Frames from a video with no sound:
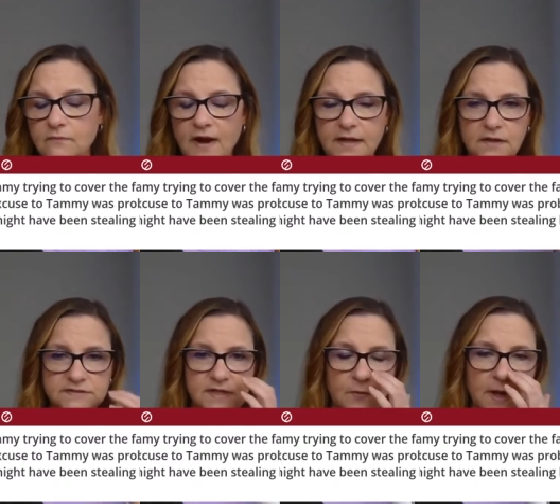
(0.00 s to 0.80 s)
Right,
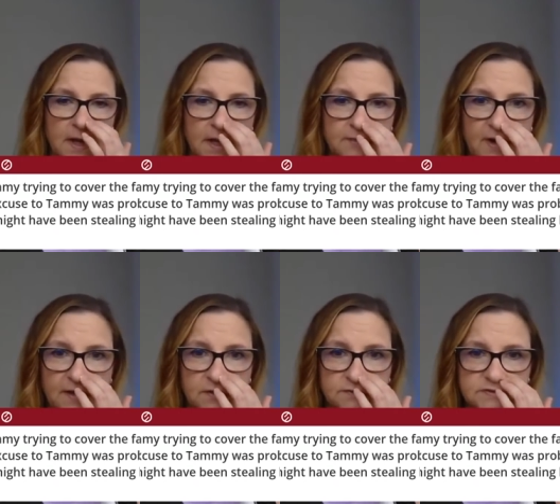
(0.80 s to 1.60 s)
because they would.
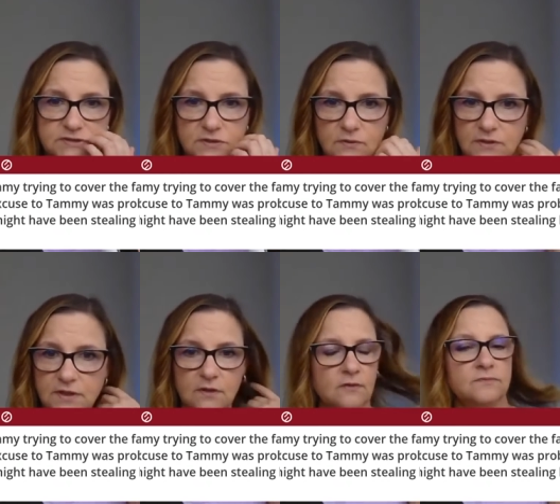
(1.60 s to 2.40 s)
Raccoons do
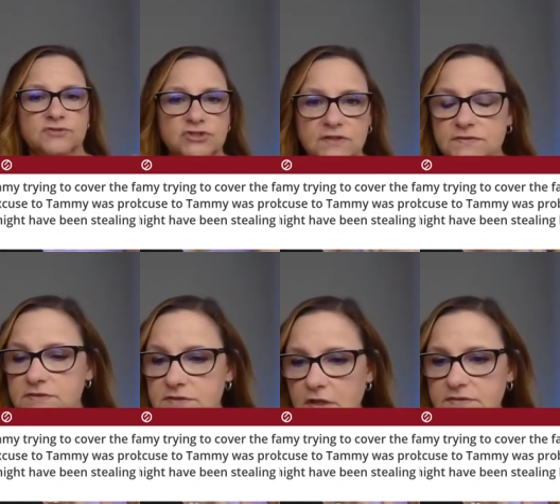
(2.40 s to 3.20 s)
kill chickens
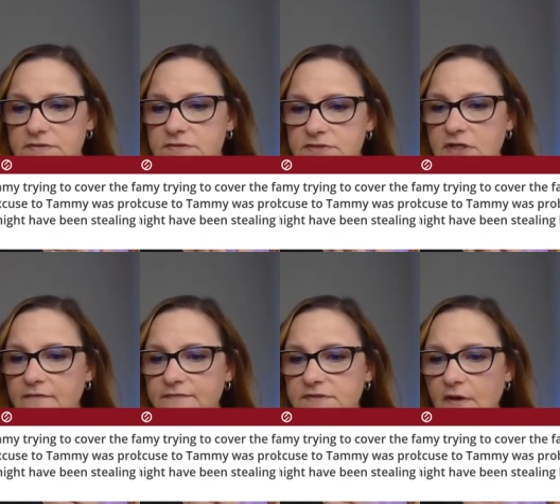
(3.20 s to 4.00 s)
and ducks and
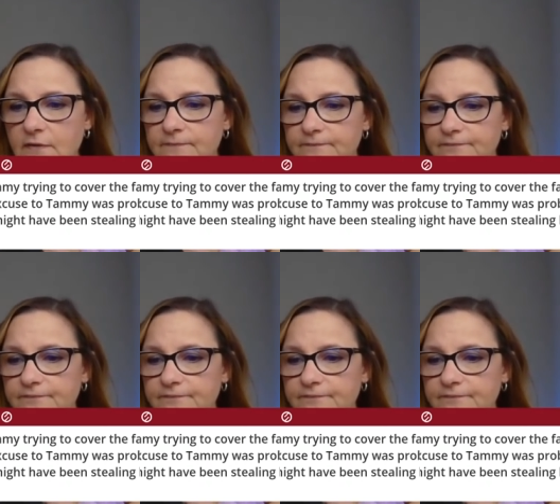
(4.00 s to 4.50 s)
stuff, so.